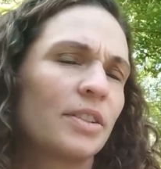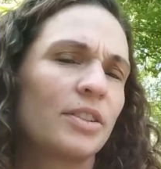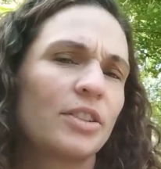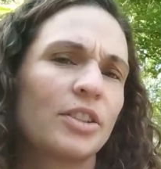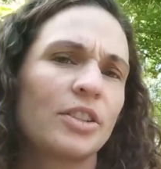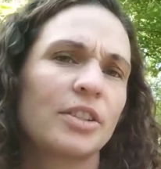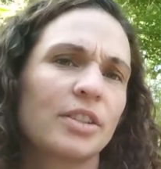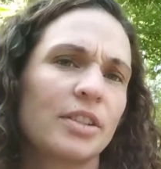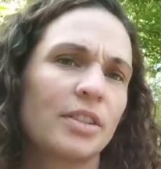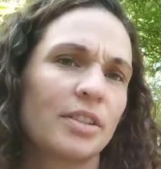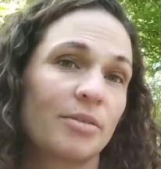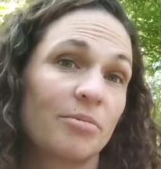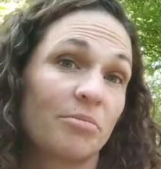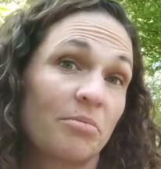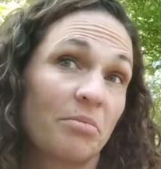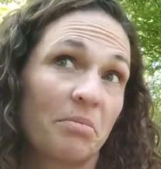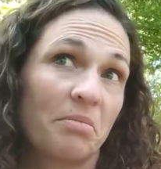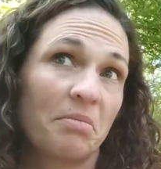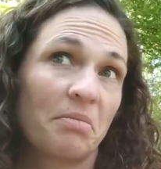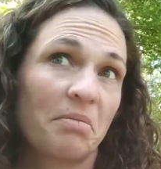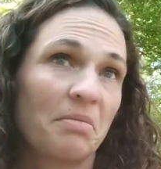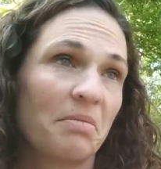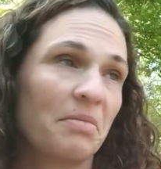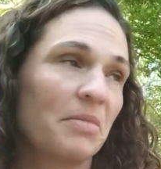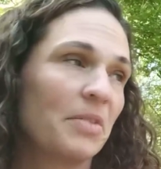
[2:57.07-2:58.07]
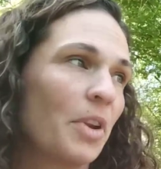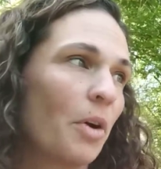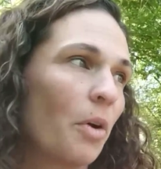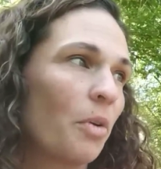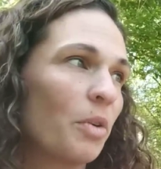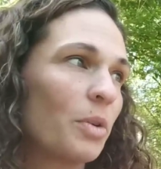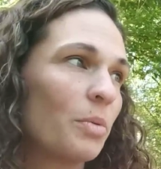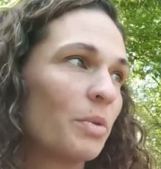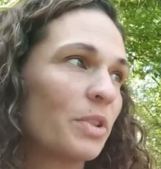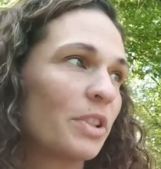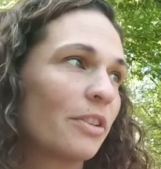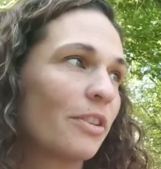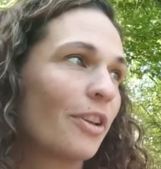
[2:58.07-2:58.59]
Just know he
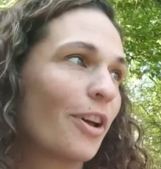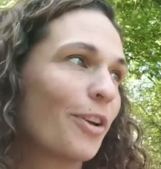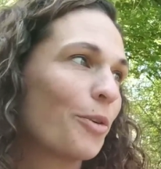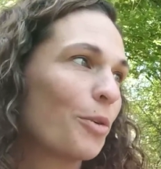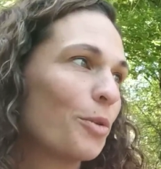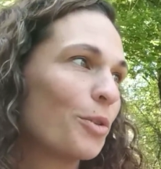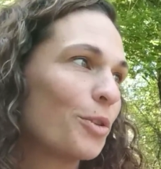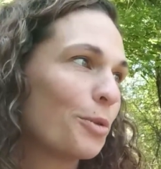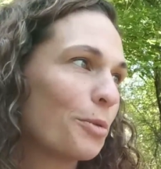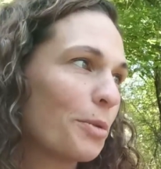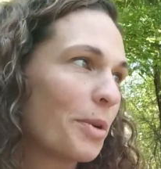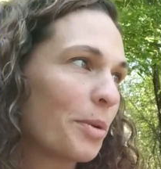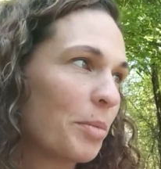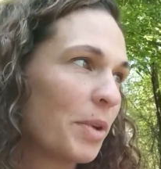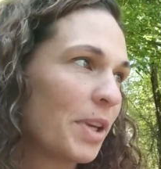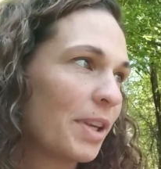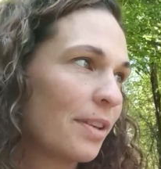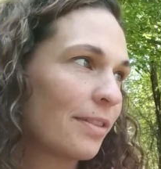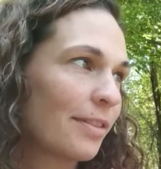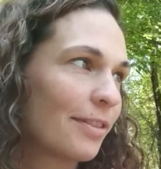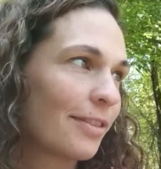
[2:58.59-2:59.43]
was a lot older than me.